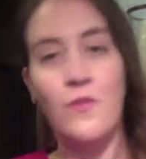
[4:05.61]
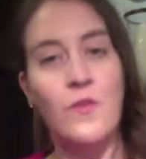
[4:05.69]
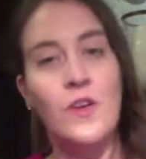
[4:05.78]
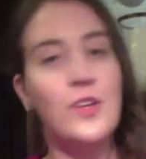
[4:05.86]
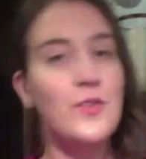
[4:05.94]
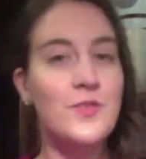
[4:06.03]

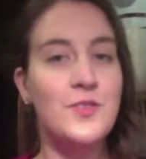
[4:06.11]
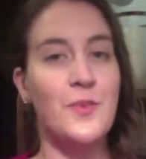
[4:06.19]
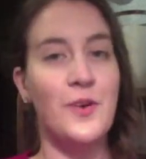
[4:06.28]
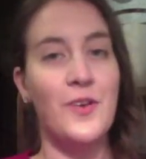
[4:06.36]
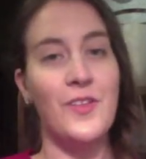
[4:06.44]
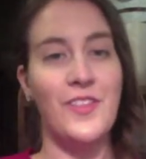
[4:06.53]

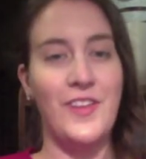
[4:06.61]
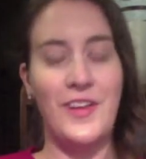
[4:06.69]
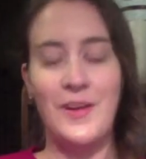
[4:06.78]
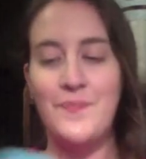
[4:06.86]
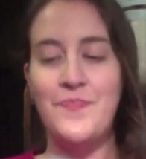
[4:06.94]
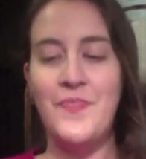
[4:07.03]
Reusable
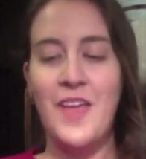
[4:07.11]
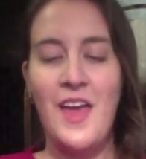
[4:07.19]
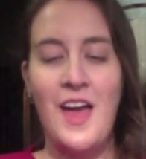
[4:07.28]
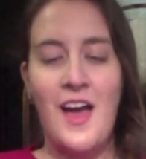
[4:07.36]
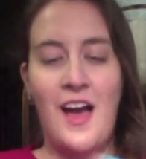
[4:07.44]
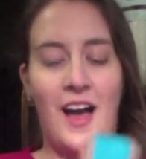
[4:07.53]
theme.
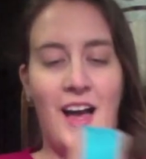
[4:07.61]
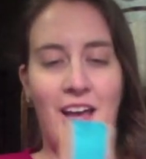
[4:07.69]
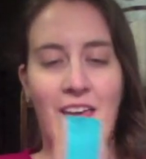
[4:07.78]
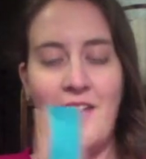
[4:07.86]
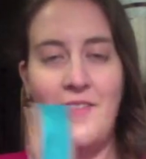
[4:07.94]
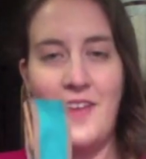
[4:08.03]
I
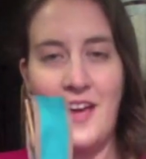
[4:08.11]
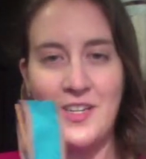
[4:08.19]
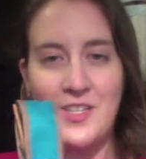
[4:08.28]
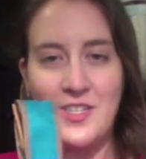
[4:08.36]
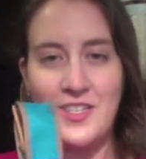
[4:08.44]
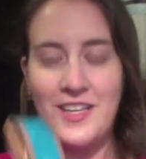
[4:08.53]
have
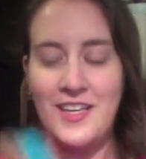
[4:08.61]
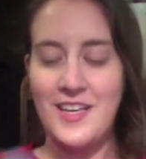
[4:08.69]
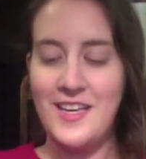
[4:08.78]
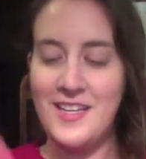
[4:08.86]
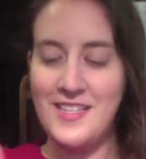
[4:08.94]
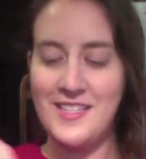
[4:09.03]
actually
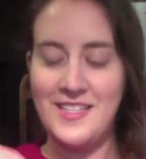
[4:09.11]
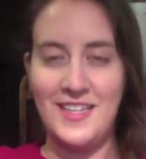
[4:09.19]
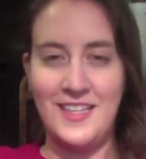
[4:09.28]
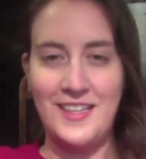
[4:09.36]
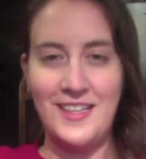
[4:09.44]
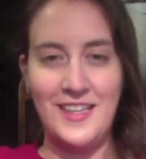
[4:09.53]

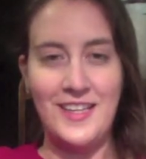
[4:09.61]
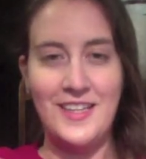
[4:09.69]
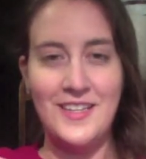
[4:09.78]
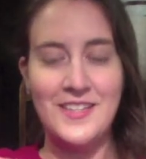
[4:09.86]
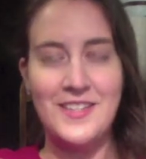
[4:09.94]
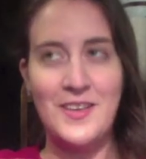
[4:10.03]
seen
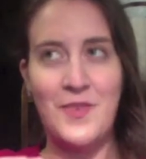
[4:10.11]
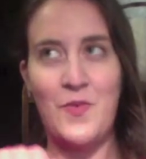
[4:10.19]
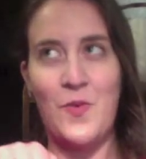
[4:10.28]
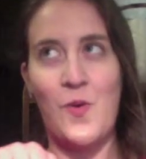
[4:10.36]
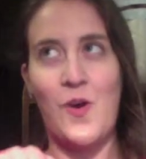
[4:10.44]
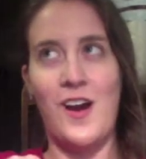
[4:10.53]
these
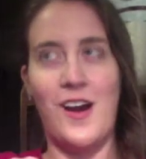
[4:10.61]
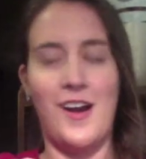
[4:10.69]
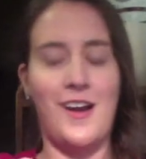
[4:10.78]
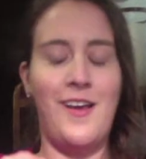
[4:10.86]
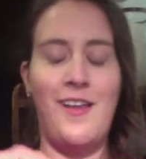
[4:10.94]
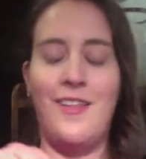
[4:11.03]

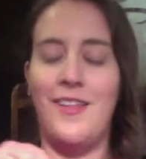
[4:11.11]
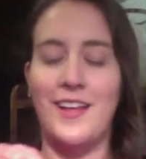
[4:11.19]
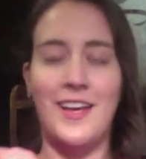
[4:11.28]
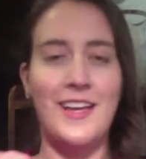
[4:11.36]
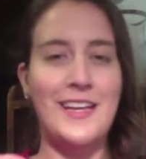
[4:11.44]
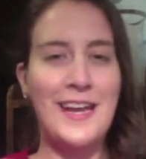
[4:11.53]
for
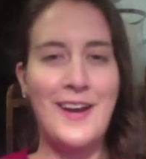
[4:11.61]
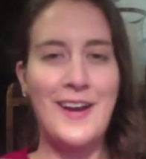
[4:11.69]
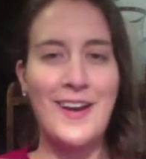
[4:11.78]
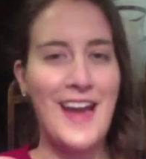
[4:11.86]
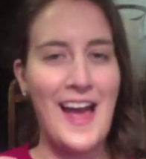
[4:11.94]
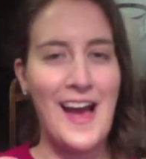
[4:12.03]
like a year
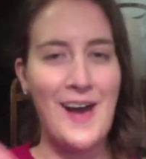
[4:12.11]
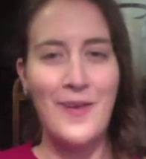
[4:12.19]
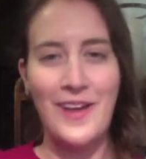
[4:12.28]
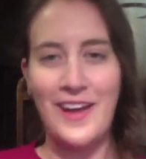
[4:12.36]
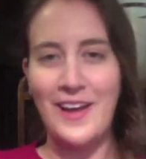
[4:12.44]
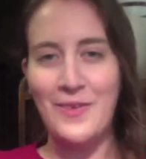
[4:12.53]
now,
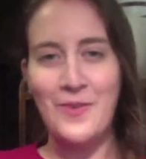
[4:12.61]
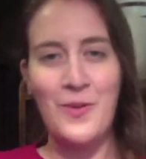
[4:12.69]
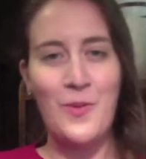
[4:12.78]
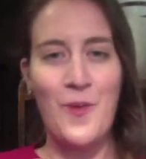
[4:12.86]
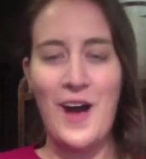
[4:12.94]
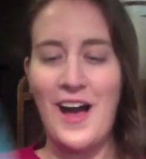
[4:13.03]
and I don't know
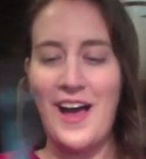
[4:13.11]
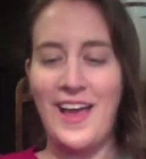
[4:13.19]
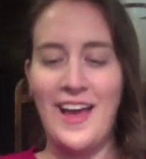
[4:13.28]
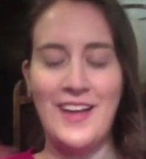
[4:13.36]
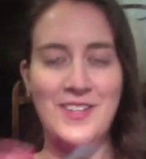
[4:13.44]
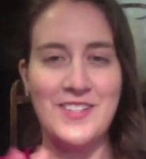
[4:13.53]
why
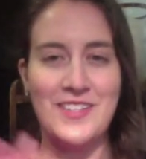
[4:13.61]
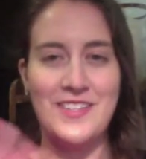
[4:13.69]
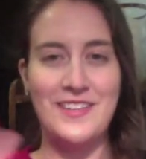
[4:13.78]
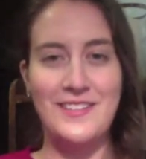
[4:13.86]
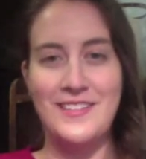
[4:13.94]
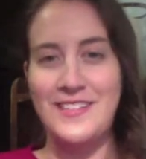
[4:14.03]
I just
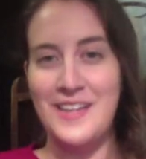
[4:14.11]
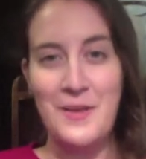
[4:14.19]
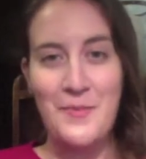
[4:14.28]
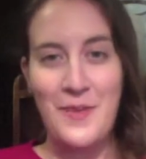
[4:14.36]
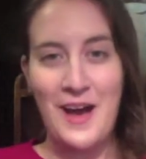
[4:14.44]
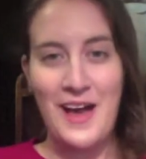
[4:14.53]

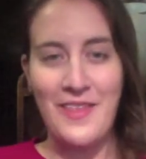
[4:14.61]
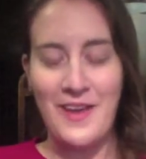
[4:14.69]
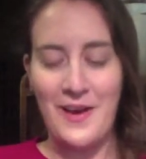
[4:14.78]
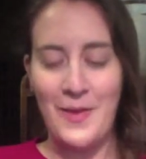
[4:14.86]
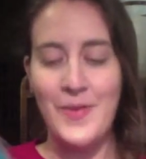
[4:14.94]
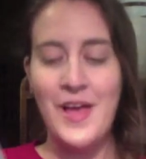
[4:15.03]
didn't buy
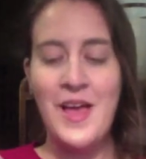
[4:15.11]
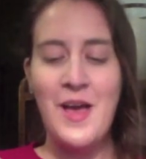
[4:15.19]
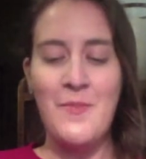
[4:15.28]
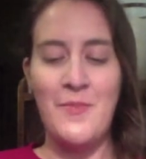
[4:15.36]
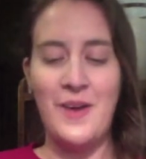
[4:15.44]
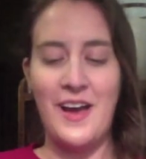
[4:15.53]
them,
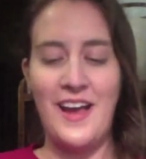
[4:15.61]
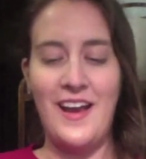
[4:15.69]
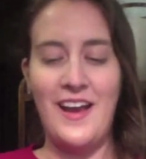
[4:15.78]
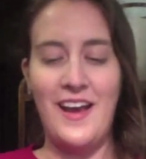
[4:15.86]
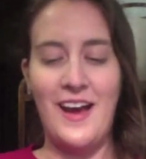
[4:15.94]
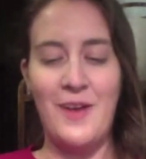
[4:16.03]

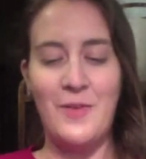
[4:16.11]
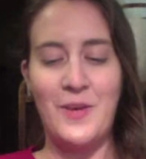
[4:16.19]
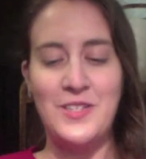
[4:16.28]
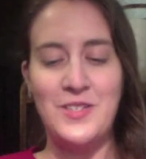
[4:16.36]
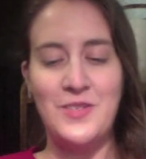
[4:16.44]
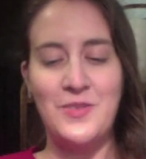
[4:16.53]
but I went
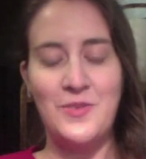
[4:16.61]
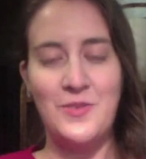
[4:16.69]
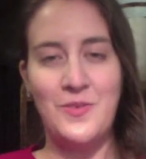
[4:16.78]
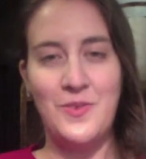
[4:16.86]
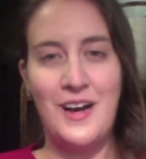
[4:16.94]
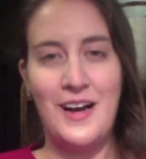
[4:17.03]

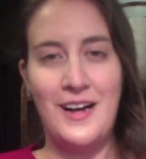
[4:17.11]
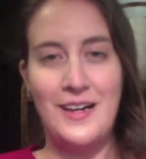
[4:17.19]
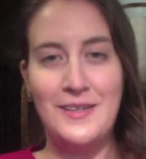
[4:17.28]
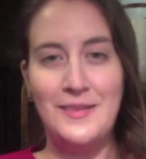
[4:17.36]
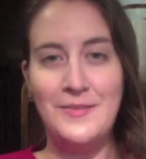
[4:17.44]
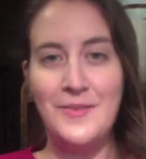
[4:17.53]
to
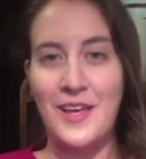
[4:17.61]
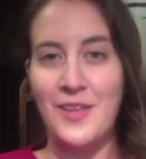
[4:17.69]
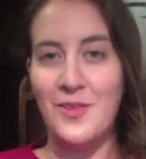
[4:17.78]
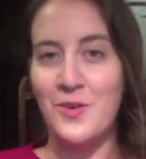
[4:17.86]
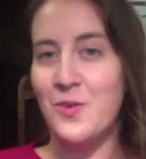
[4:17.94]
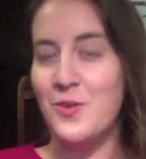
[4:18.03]
a
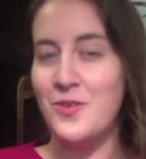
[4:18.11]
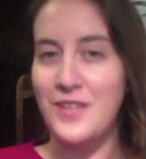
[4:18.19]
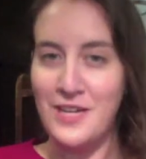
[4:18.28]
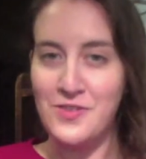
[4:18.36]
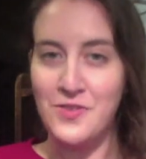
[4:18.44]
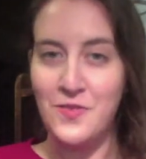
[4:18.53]
local
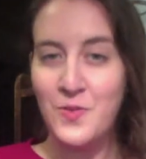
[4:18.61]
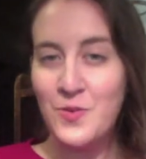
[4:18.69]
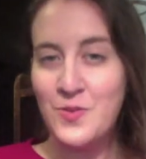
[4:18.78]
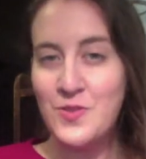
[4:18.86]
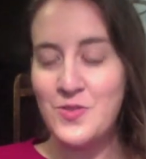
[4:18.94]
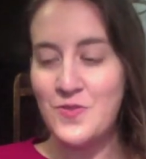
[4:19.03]
natural
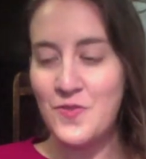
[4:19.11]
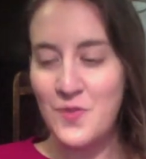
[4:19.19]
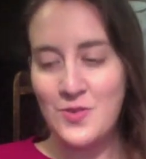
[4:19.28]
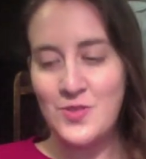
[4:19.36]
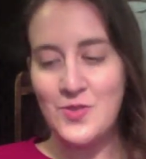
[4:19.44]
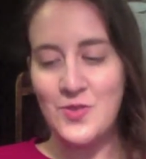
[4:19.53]

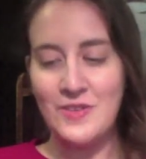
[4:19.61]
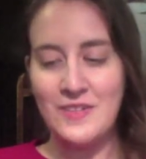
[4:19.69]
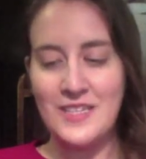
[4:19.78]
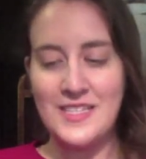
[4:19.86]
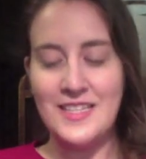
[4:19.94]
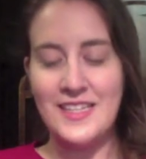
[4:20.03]
food store
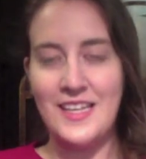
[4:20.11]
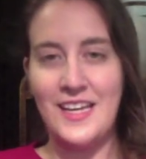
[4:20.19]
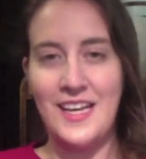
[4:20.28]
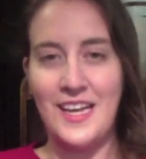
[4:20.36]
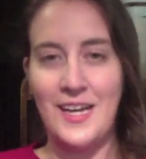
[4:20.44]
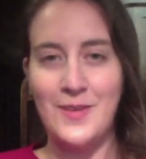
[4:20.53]
recently,
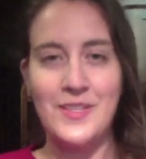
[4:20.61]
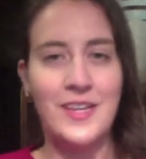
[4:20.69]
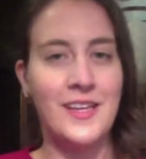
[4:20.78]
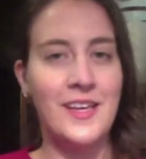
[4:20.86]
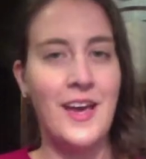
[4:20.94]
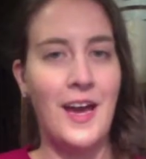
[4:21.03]
and I was
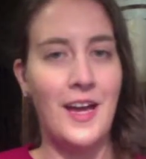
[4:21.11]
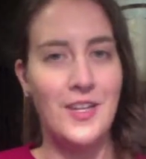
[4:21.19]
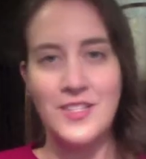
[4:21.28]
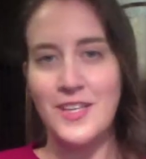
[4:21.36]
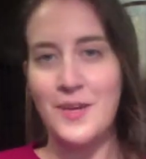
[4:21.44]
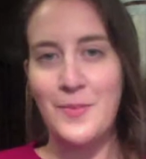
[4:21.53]
like, I
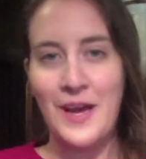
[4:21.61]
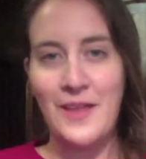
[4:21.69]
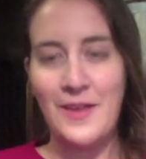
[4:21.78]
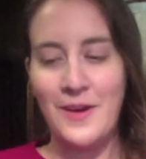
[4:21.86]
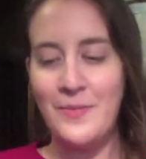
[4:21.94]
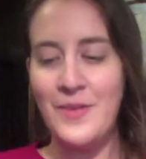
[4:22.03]
just gotta buy
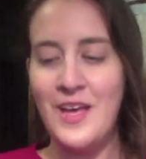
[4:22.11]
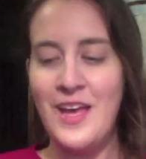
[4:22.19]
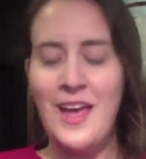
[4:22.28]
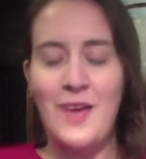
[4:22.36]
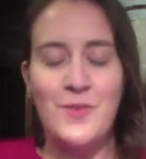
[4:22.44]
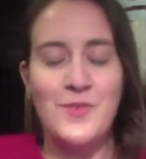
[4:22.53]
them.
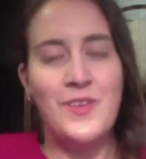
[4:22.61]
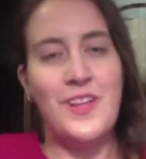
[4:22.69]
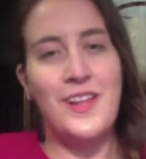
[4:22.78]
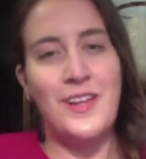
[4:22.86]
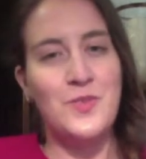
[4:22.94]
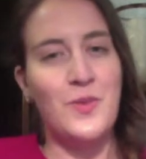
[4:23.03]
It was only
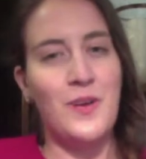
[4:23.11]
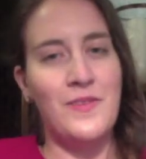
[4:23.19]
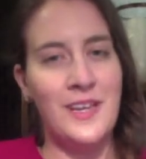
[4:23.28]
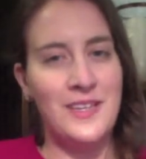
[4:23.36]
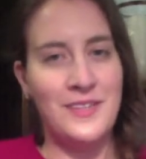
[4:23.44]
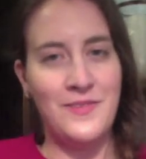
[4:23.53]
like
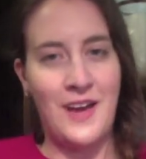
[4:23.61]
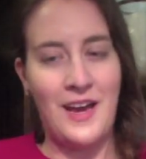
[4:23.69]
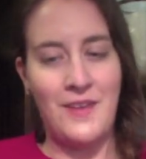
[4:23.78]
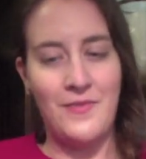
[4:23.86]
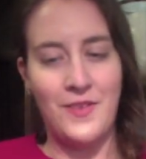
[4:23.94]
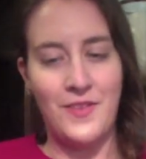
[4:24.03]

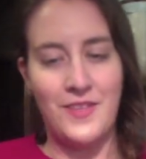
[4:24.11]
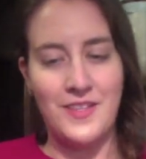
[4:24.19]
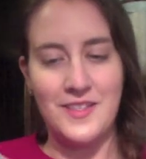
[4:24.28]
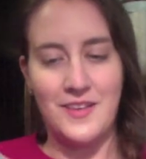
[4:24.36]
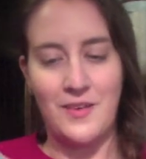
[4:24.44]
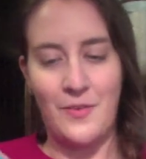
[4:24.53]
$12.95 for this
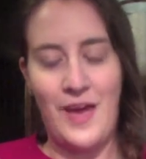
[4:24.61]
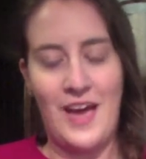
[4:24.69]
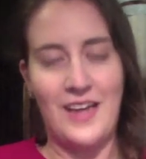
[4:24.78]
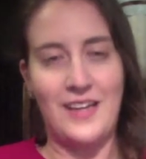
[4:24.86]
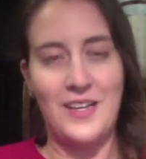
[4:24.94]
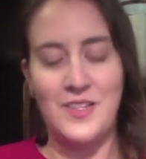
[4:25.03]
little
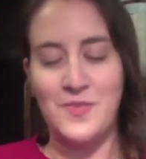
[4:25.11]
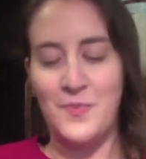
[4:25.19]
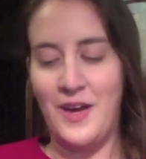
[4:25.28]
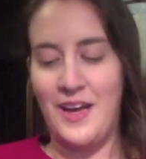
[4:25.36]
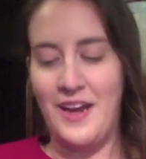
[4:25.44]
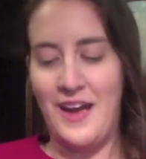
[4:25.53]
package,
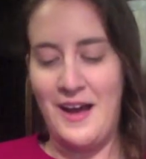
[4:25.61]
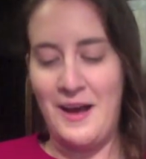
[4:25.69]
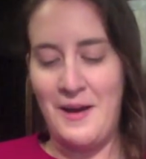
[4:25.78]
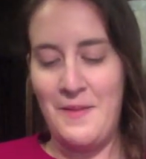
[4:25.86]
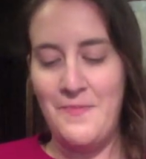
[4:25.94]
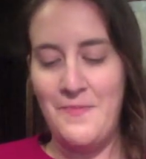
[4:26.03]
but I